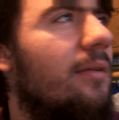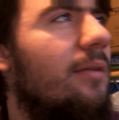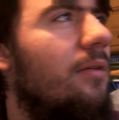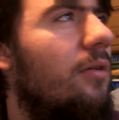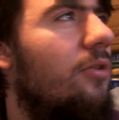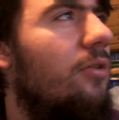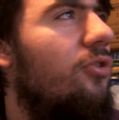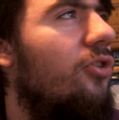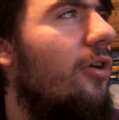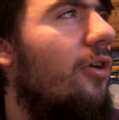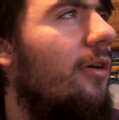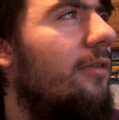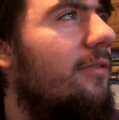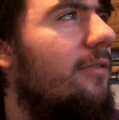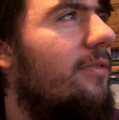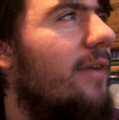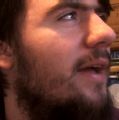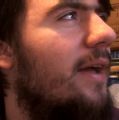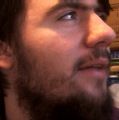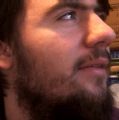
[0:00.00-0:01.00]
it could charge
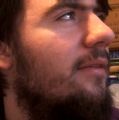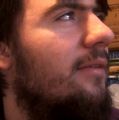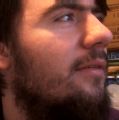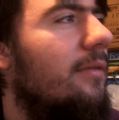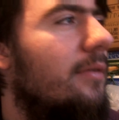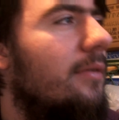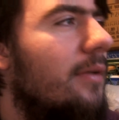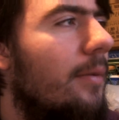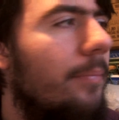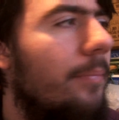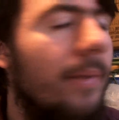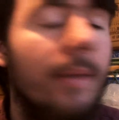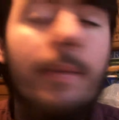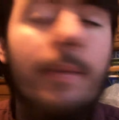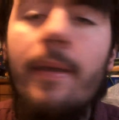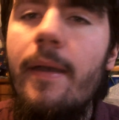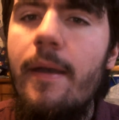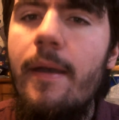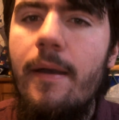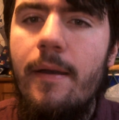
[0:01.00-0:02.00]
fast or something.
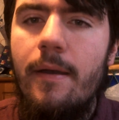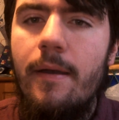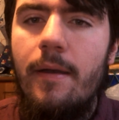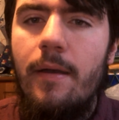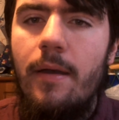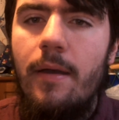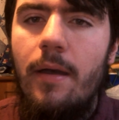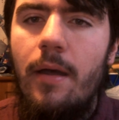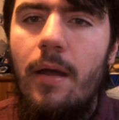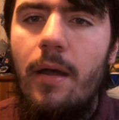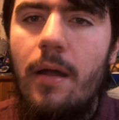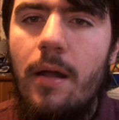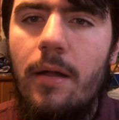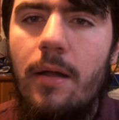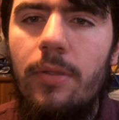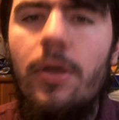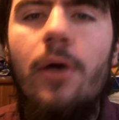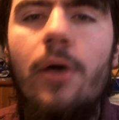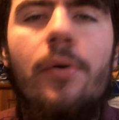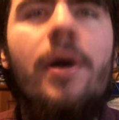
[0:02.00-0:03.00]

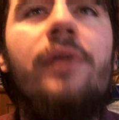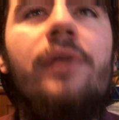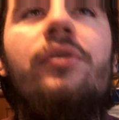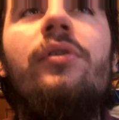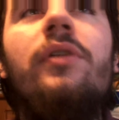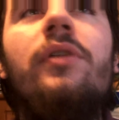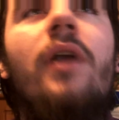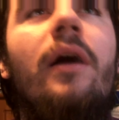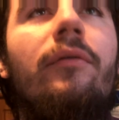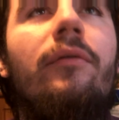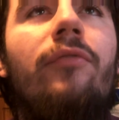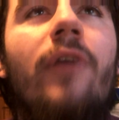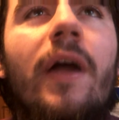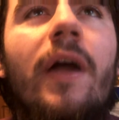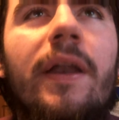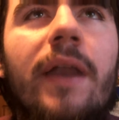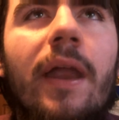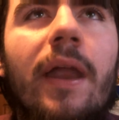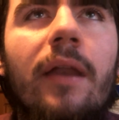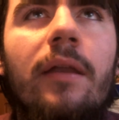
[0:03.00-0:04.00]
Although I could not
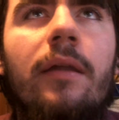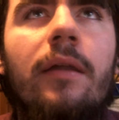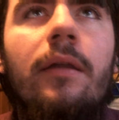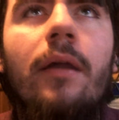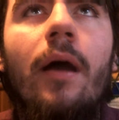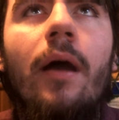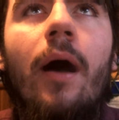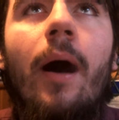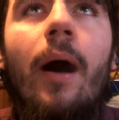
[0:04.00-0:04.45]
find any